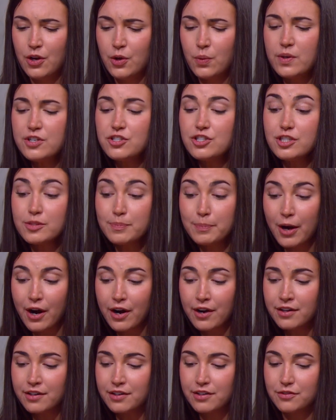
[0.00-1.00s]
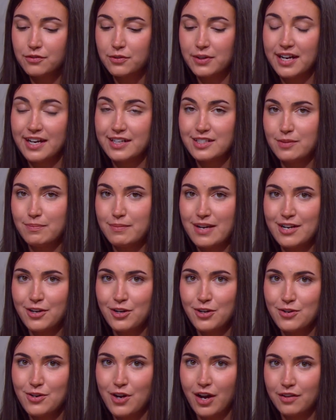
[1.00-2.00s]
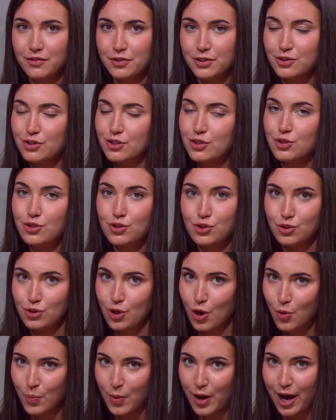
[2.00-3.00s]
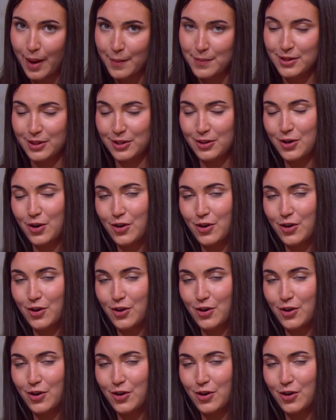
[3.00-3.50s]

which is part of what has made her novels so popular